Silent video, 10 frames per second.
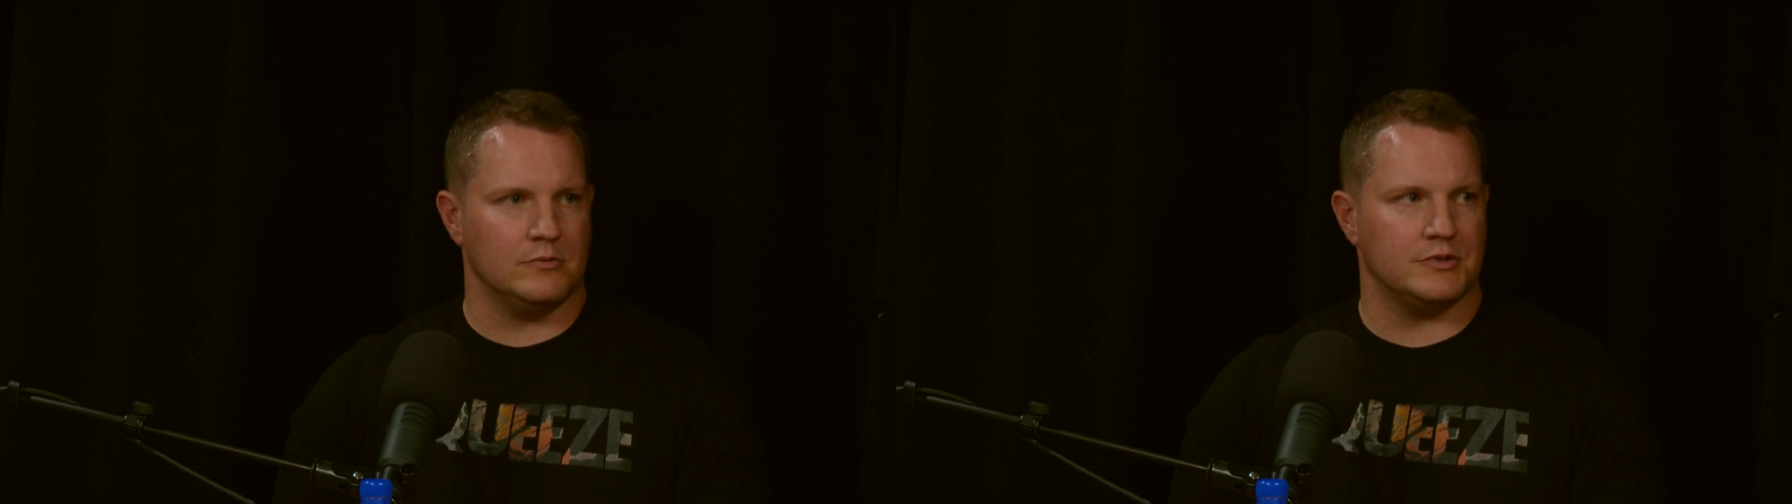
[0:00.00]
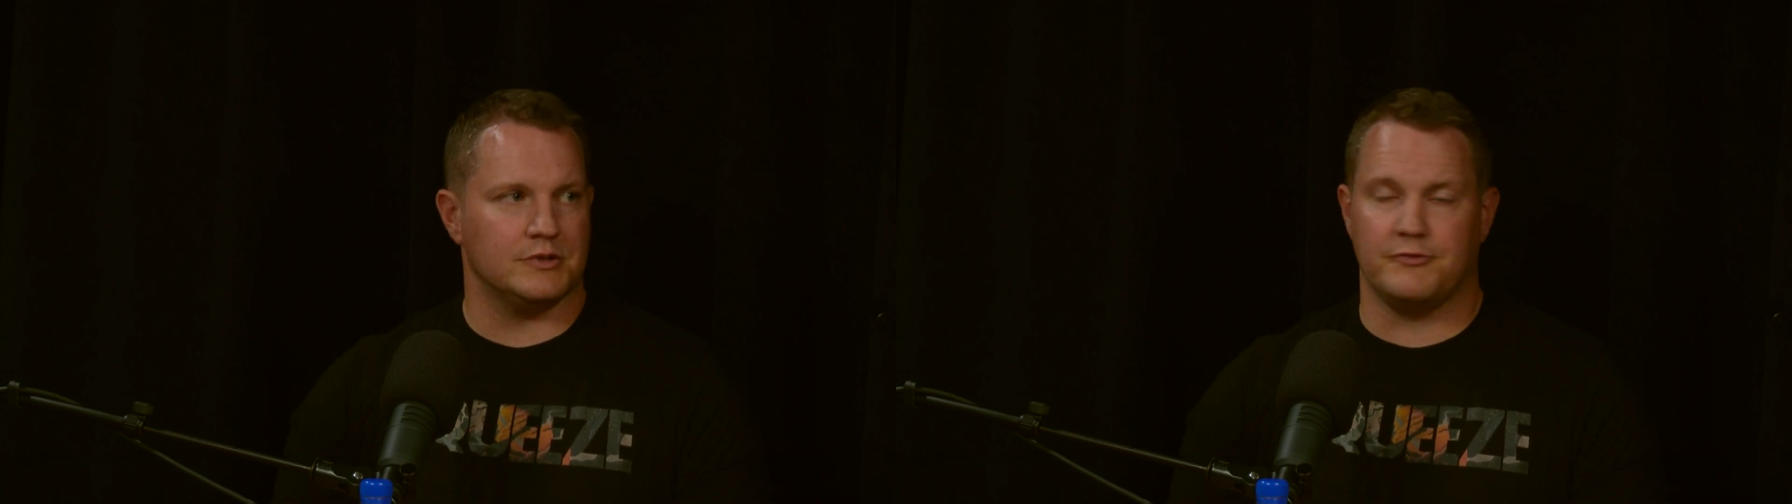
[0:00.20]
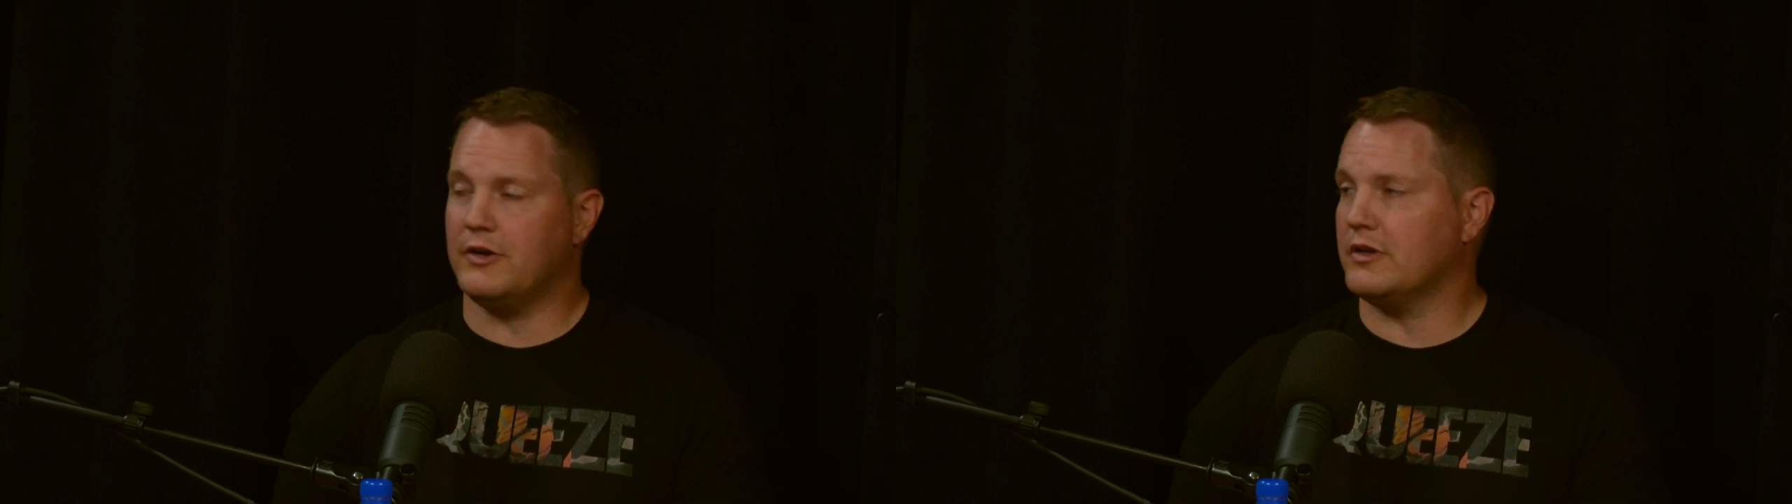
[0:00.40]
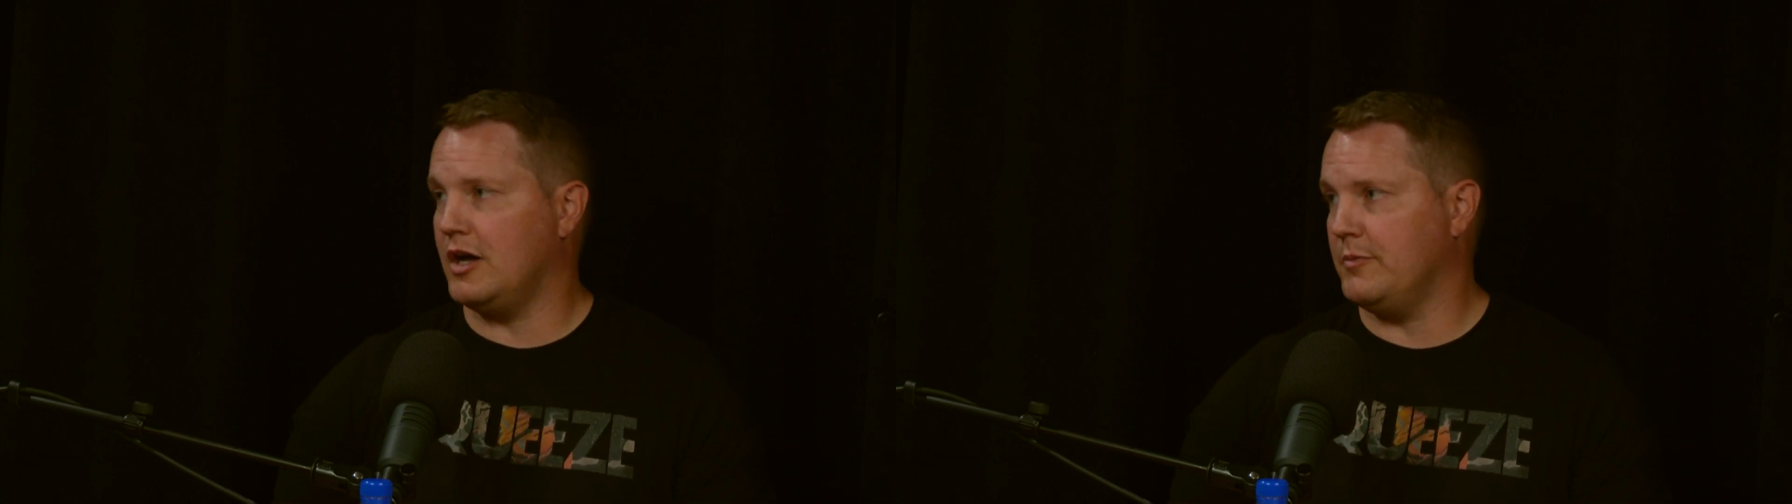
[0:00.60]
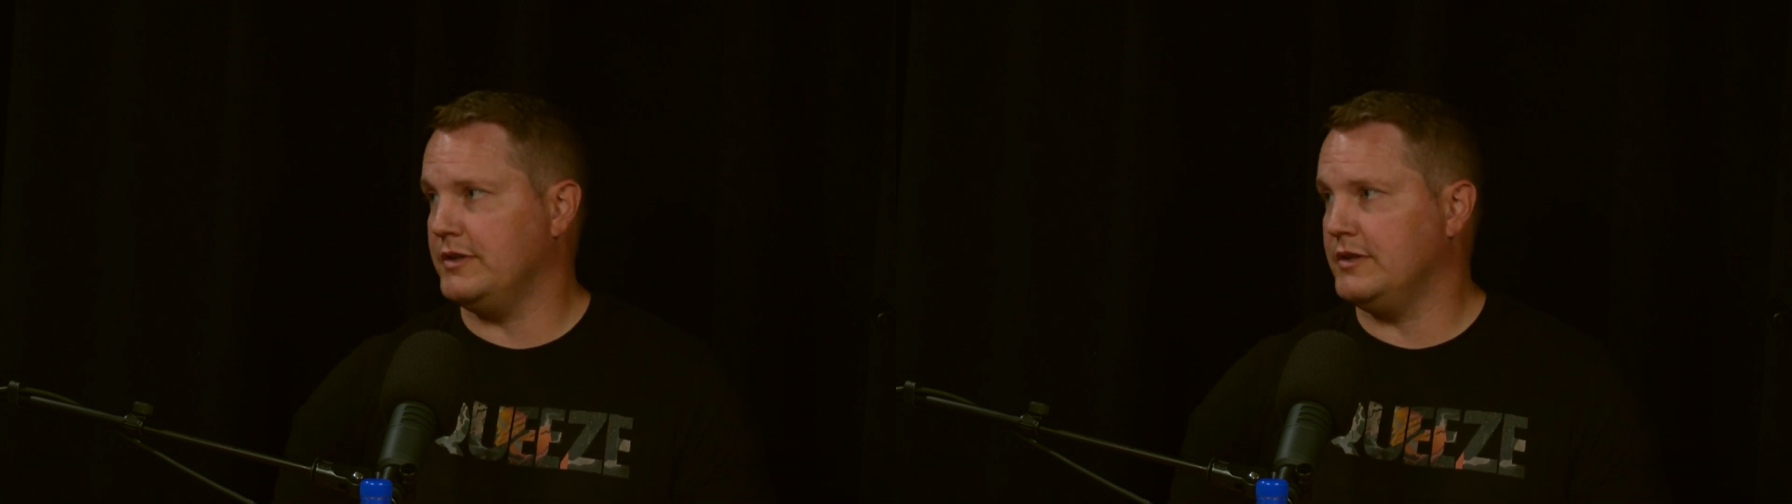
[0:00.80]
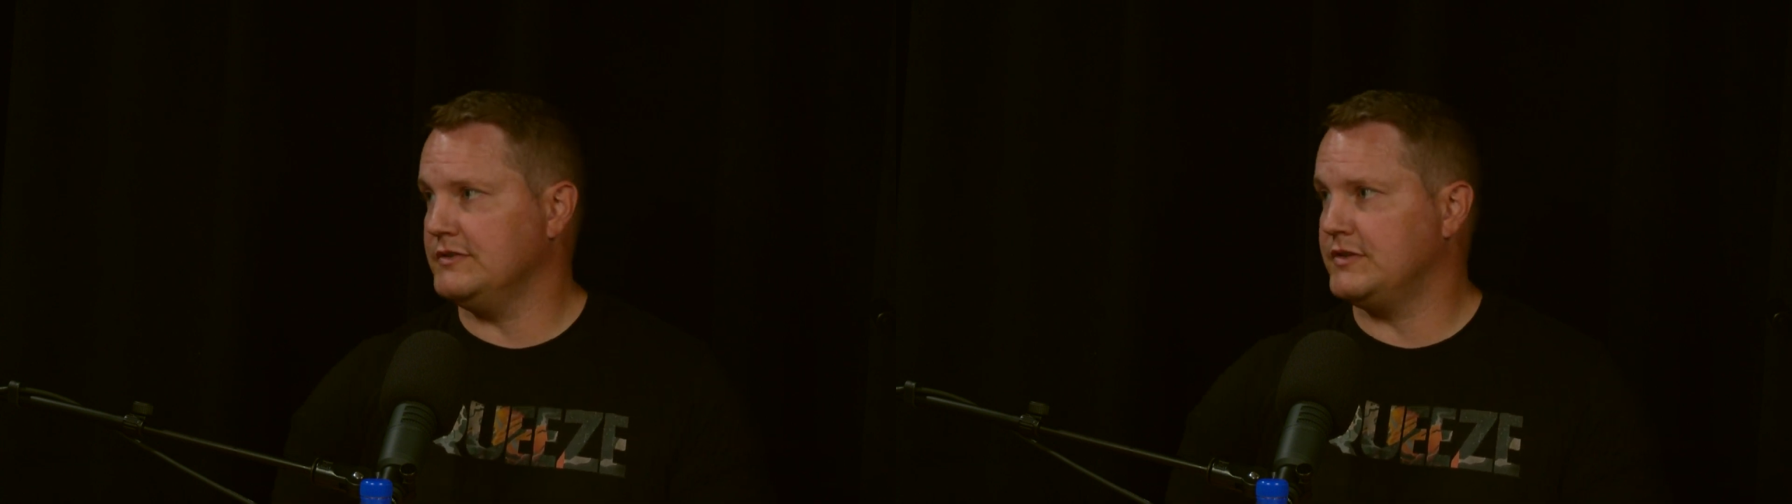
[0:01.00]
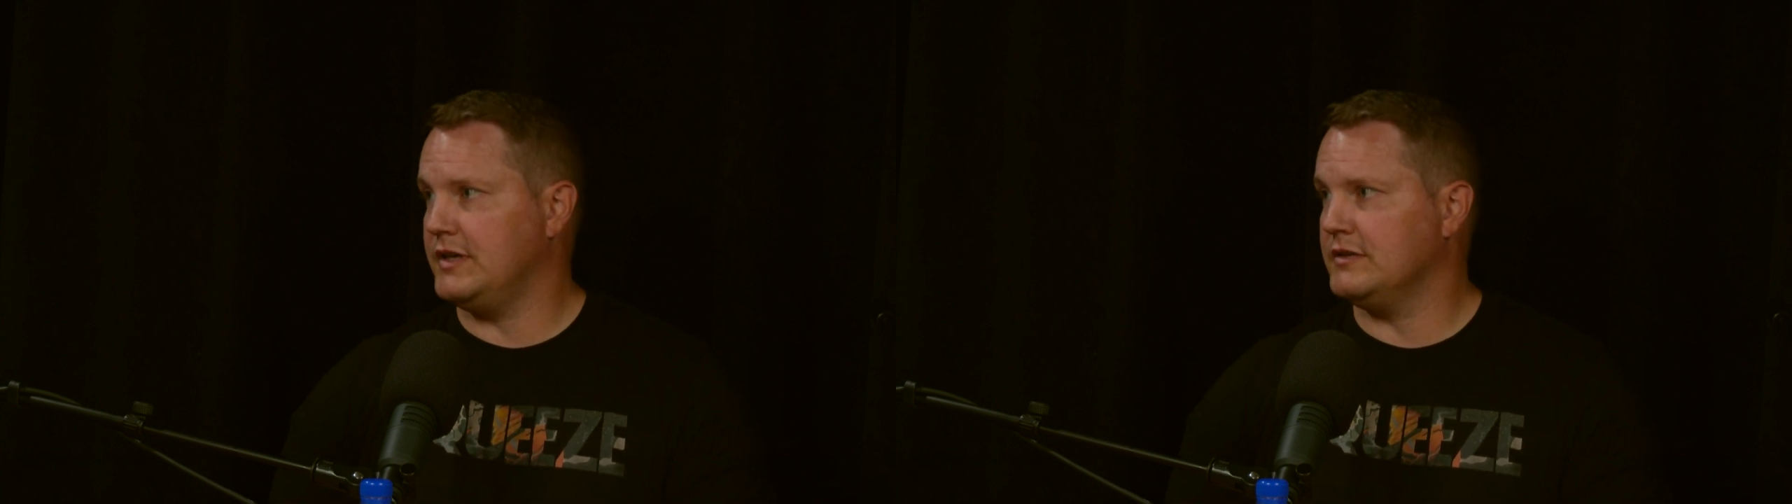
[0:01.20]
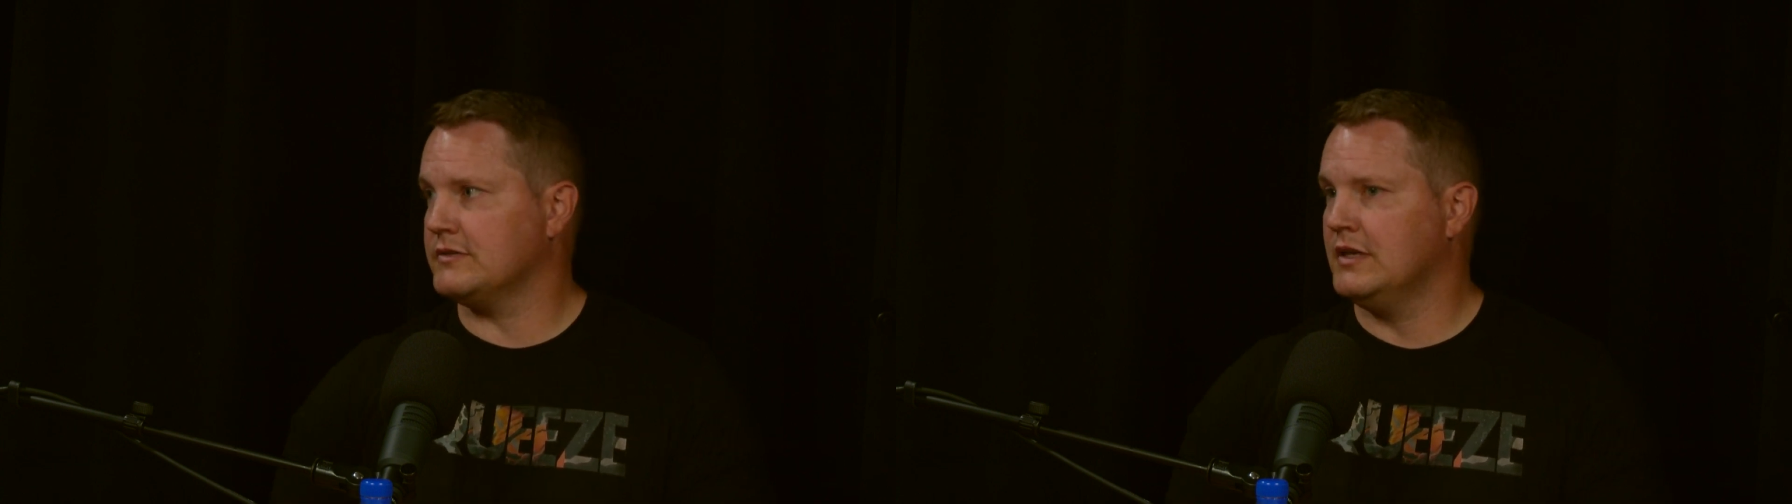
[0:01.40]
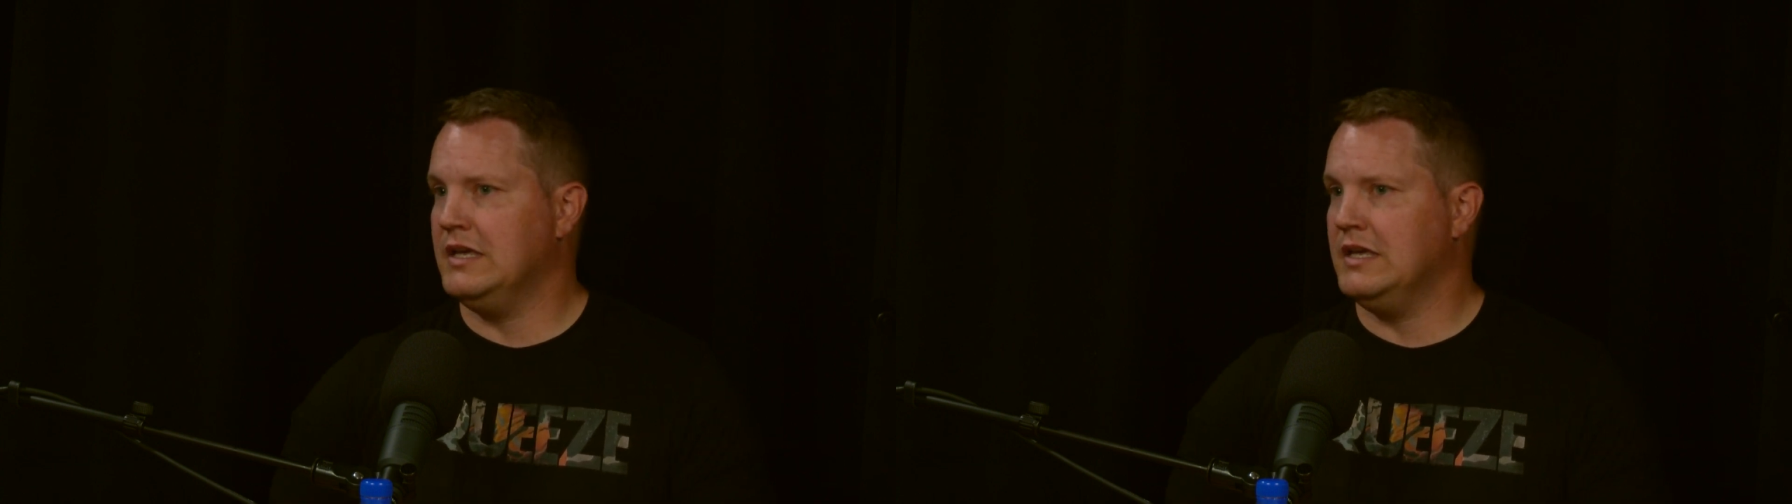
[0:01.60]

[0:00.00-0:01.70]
which is very common these days,